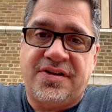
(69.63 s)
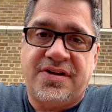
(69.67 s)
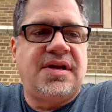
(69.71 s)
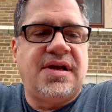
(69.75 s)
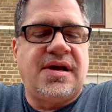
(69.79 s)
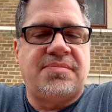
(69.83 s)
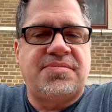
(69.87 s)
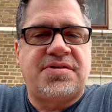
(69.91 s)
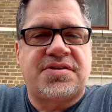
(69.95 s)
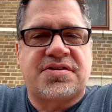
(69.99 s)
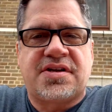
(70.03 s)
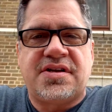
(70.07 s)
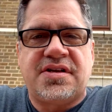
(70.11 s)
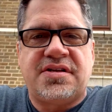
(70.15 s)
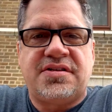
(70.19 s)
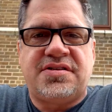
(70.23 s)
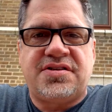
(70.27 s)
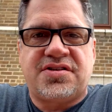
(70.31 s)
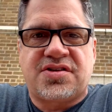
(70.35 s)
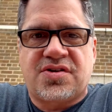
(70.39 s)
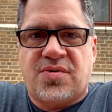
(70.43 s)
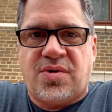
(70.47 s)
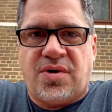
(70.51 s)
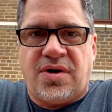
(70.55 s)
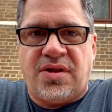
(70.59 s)
I'm just going to
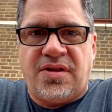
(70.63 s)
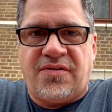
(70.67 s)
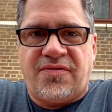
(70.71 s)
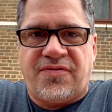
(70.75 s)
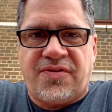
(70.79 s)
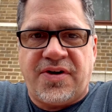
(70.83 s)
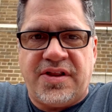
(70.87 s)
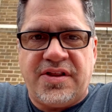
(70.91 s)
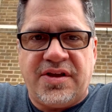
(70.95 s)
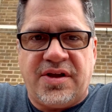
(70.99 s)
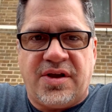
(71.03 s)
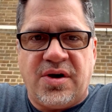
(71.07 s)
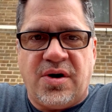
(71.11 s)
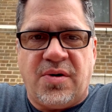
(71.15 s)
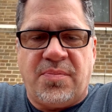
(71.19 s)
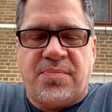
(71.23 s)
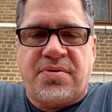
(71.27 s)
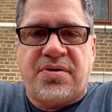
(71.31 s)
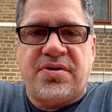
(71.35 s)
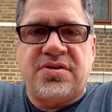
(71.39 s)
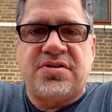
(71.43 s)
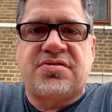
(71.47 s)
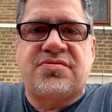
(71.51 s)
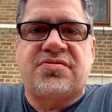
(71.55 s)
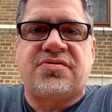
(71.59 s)
disqualify the
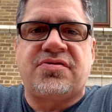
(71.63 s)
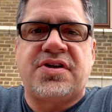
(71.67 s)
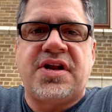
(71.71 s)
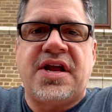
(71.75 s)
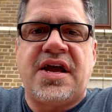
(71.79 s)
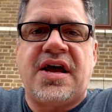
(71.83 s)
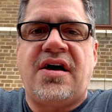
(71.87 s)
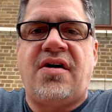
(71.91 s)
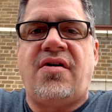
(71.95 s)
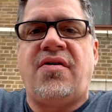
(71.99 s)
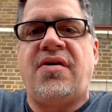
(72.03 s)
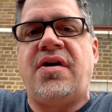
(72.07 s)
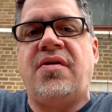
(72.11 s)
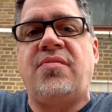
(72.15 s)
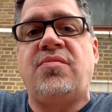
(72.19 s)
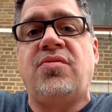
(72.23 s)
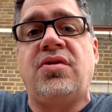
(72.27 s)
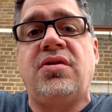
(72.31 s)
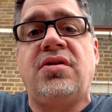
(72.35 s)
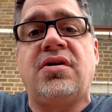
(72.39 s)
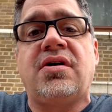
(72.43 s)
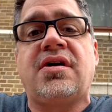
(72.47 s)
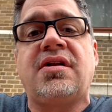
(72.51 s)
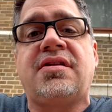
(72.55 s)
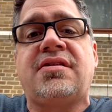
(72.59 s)
GoPros for now, and we'll
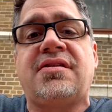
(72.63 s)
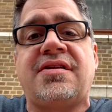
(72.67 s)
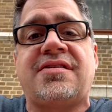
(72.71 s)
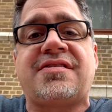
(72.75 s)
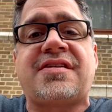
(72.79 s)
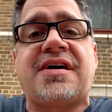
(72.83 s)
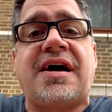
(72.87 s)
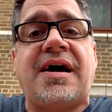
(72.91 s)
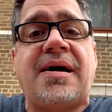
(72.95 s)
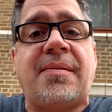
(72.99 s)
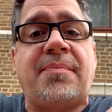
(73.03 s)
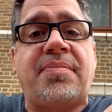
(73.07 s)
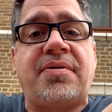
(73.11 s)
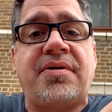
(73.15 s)
look at the top